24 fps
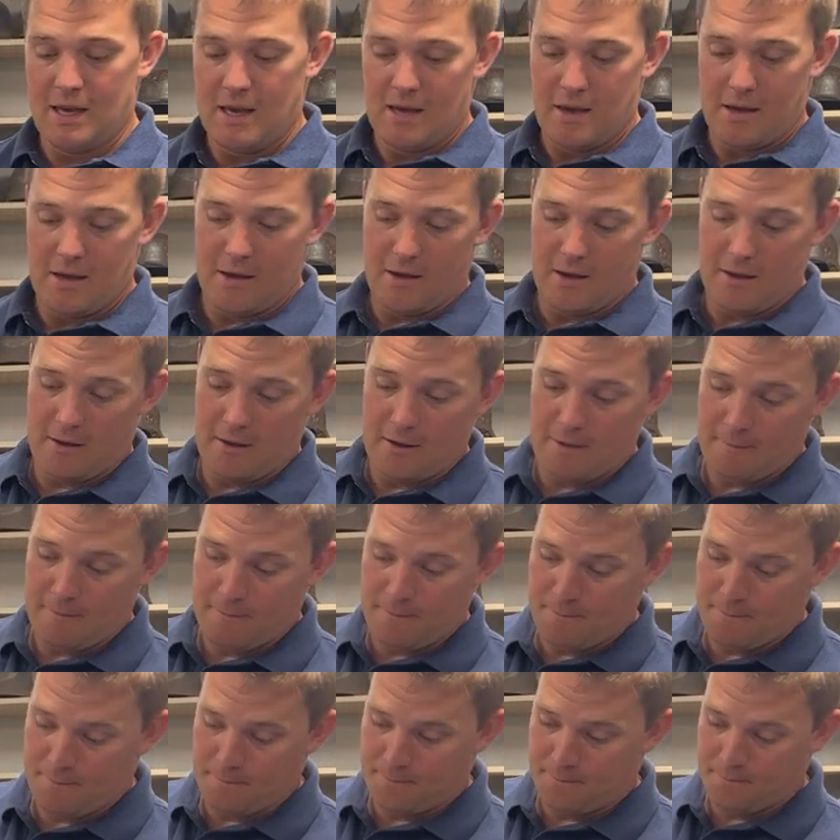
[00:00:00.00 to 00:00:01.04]

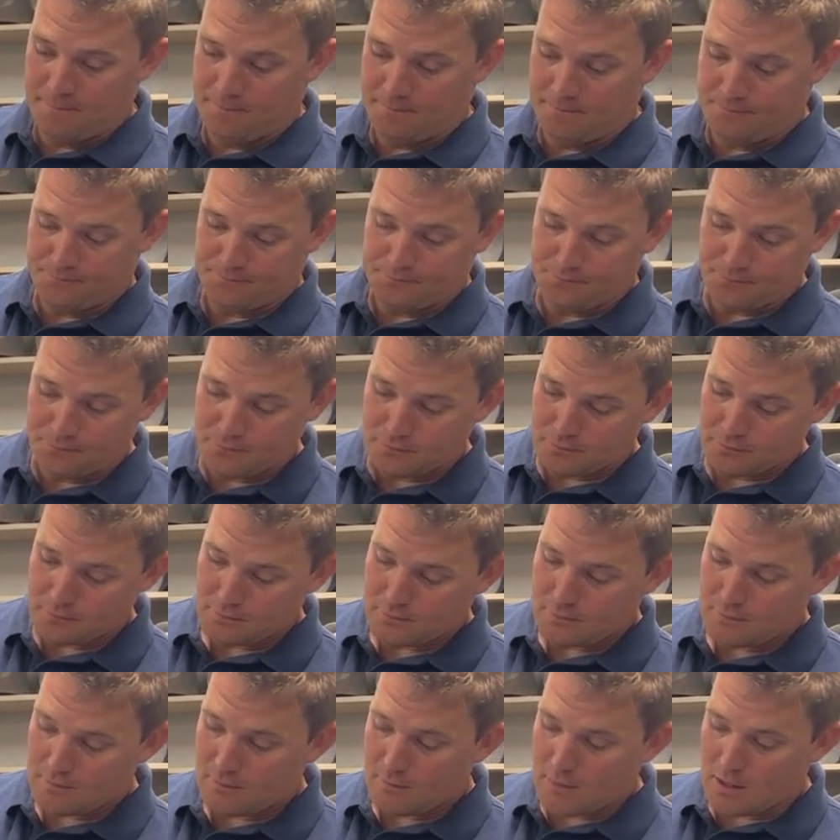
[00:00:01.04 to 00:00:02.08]

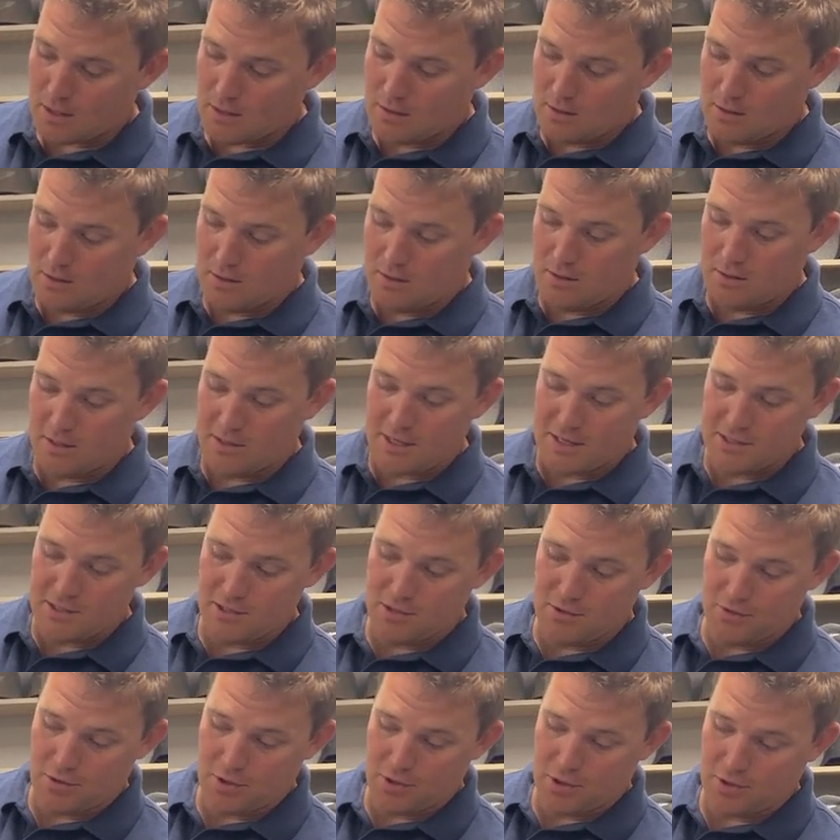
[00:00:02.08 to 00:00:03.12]
It has
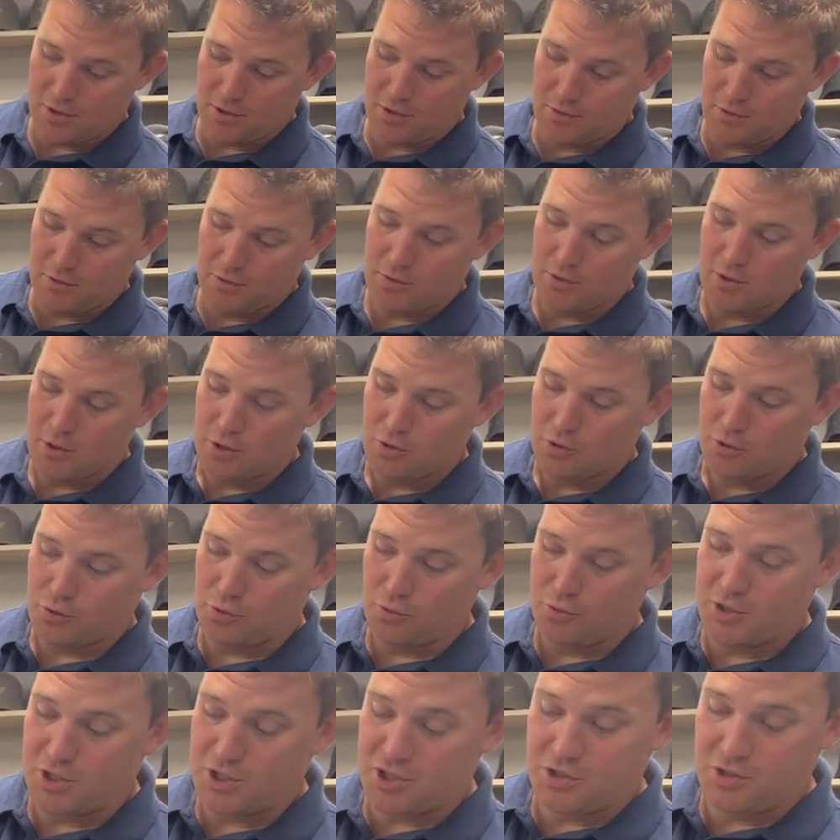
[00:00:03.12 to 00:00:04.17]
here a
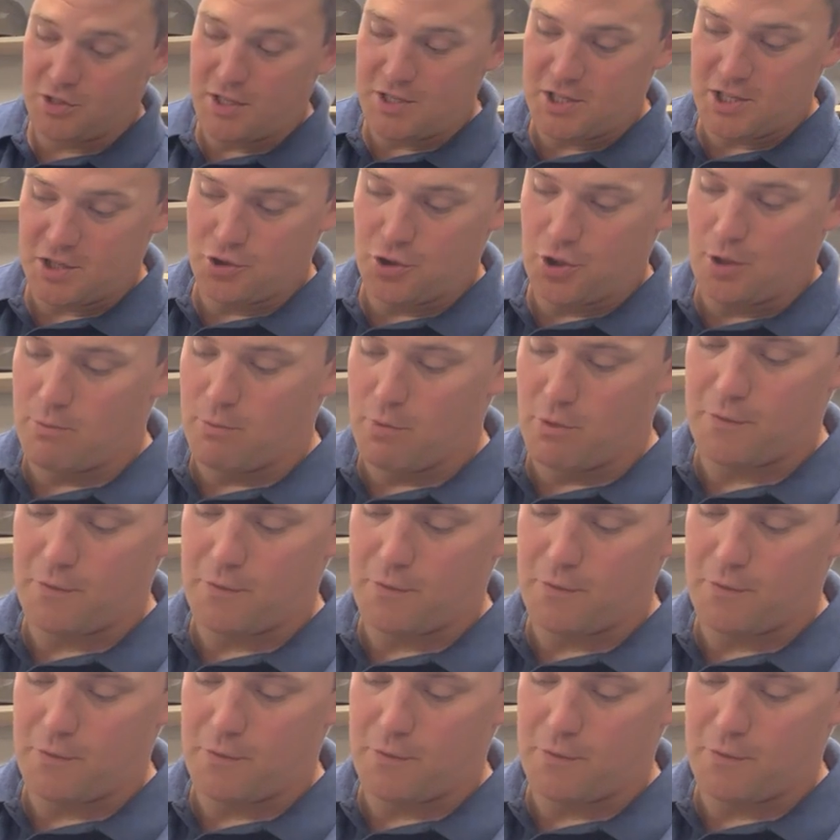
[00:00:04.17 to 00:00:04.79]
two-digit number